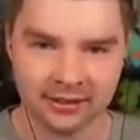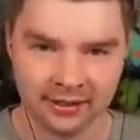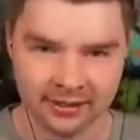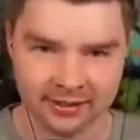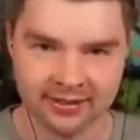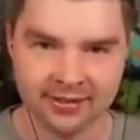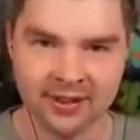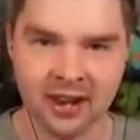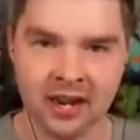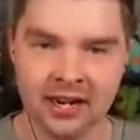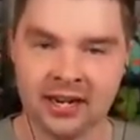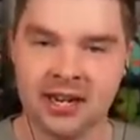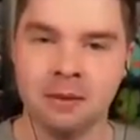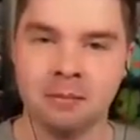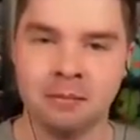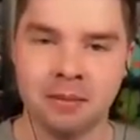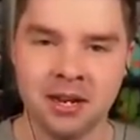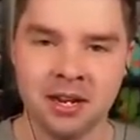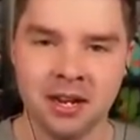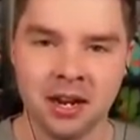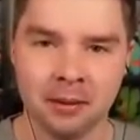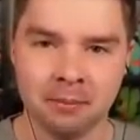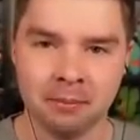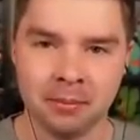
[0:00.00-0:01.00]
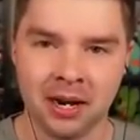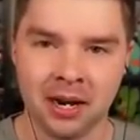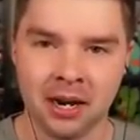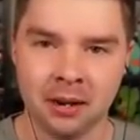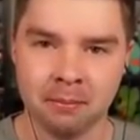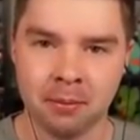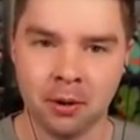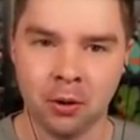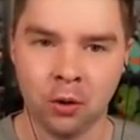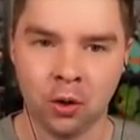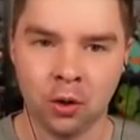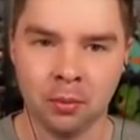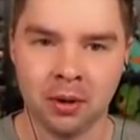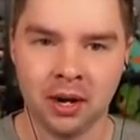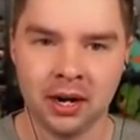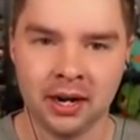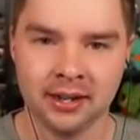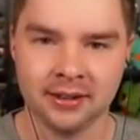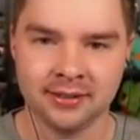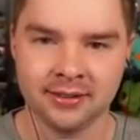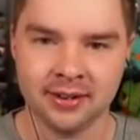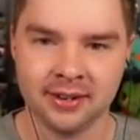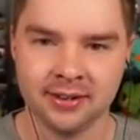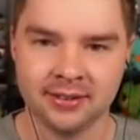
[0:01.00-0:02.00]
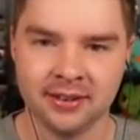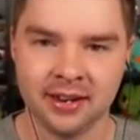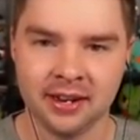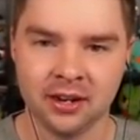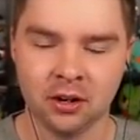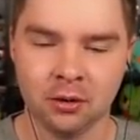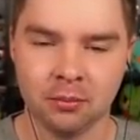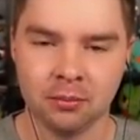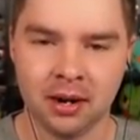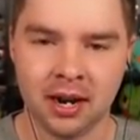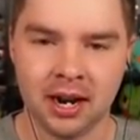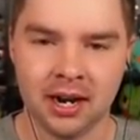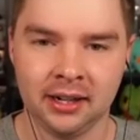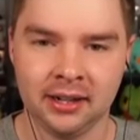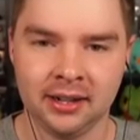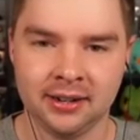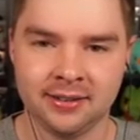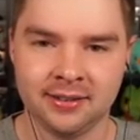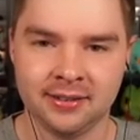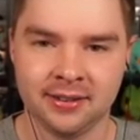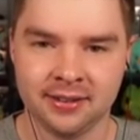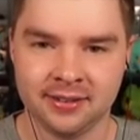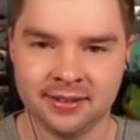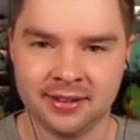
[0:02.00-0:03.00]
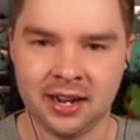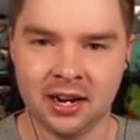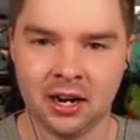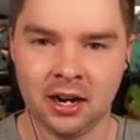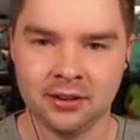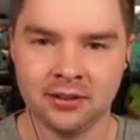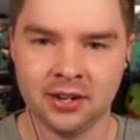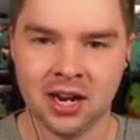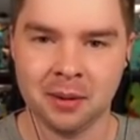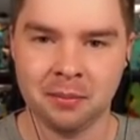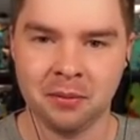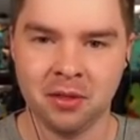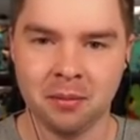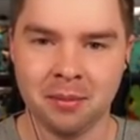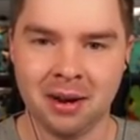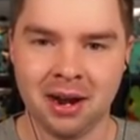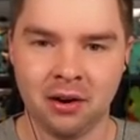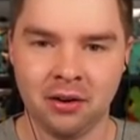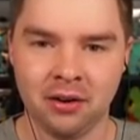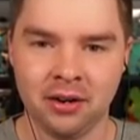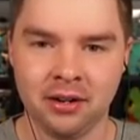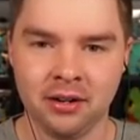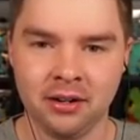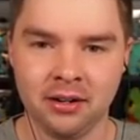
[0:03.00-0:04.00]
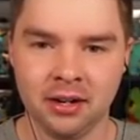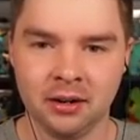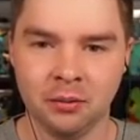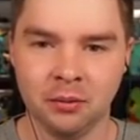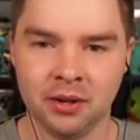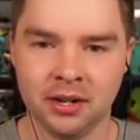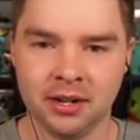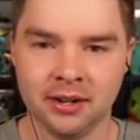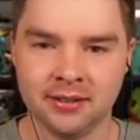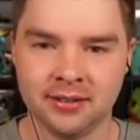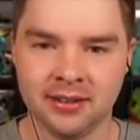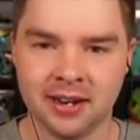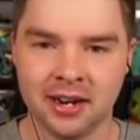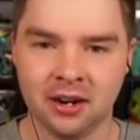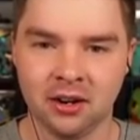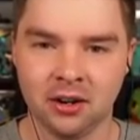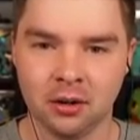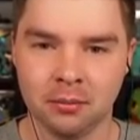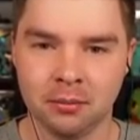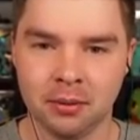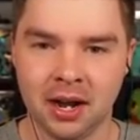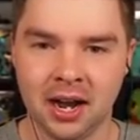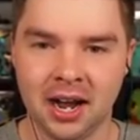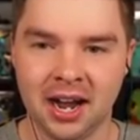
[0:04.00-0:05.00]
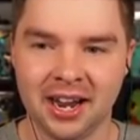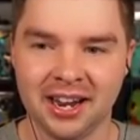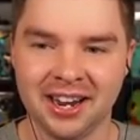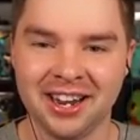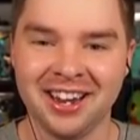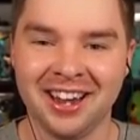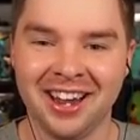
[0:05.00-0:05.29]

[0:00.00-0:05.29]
it let's not get beat up by a Pokemon as I say goodbye. Let's let's get on top of the mountain and we could say our goodbye.